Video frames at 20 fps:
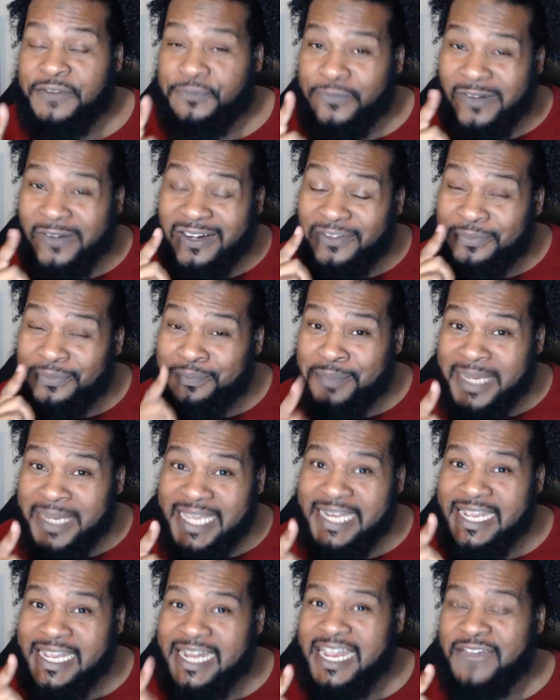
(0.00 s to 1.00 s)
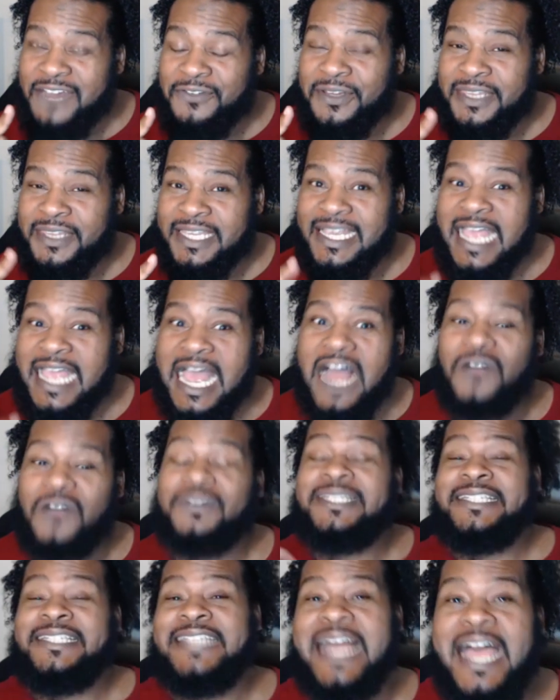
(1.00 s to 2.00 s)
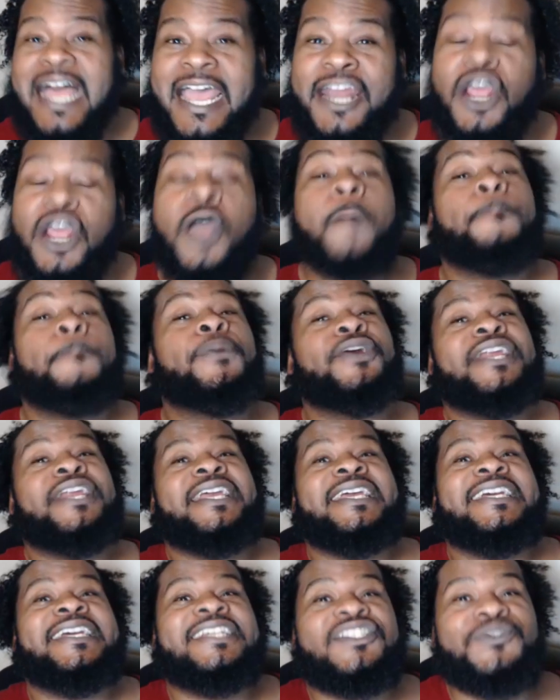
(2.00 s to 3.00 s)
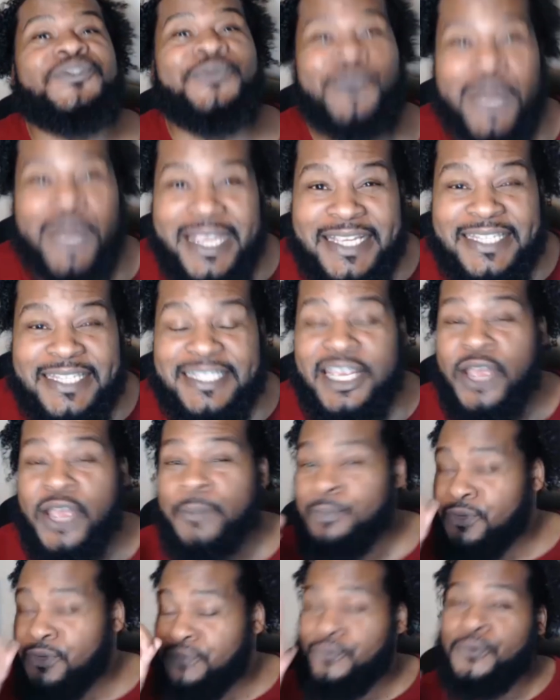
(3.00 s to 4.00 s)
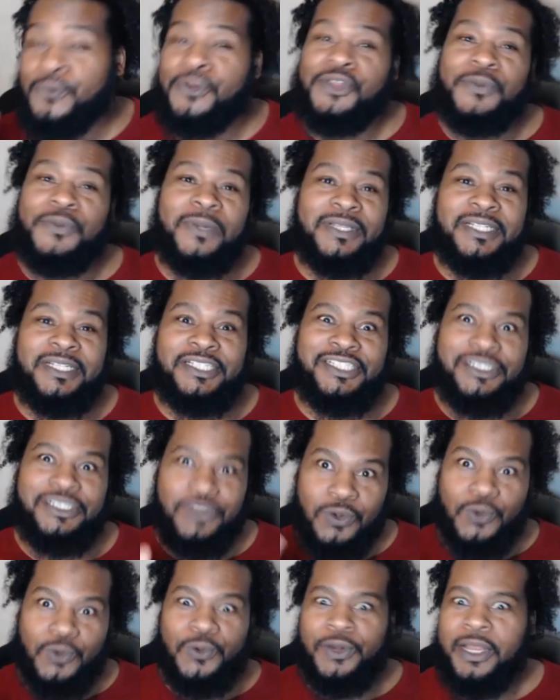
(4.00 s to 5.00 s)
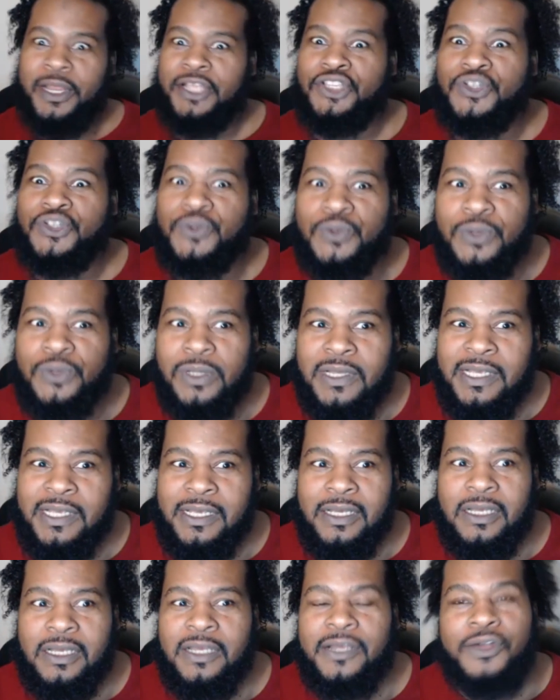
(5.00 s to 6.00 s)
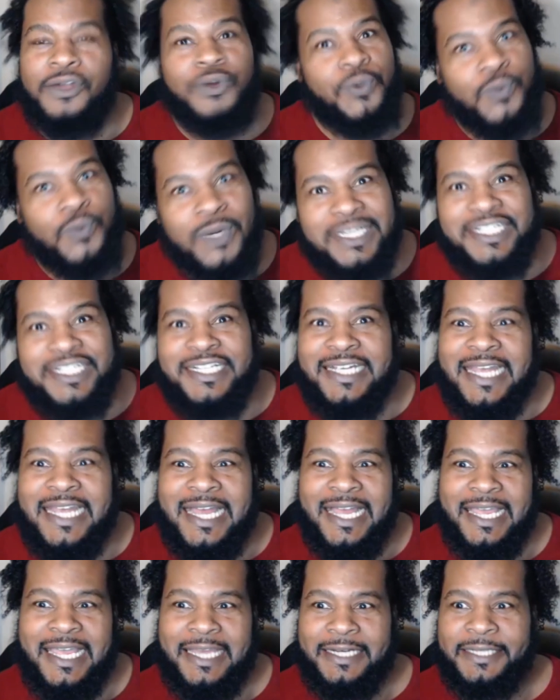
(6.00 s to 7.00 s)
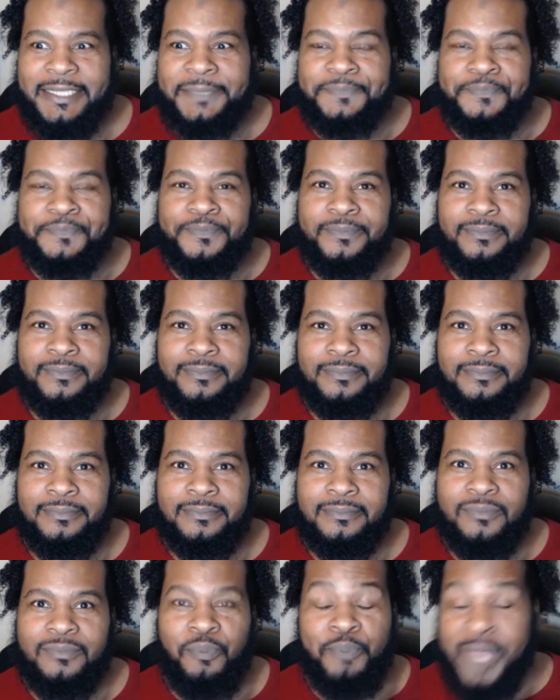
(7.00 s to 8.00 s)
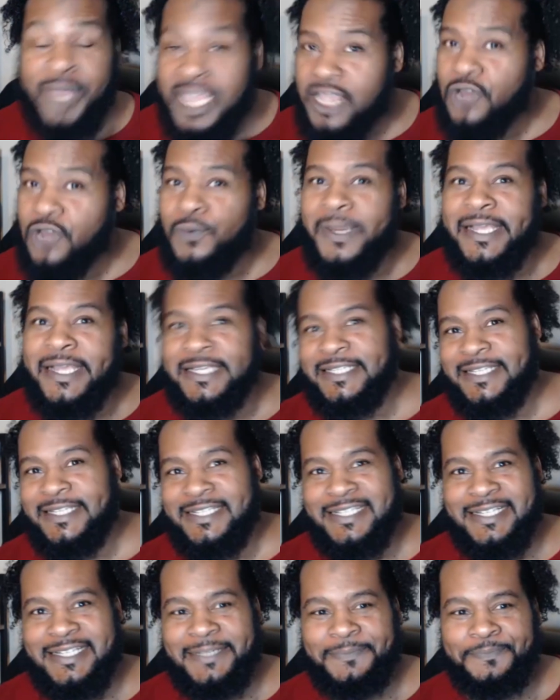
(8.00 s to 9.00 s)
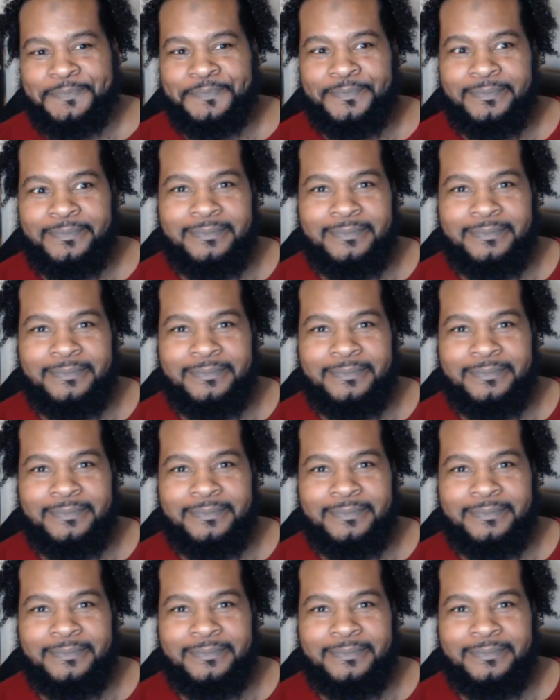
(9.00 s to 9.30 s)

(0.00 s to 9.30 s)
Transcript: in front of media and everything, outside putting his race before the religion, according to Wajdi Akkari, being a racist.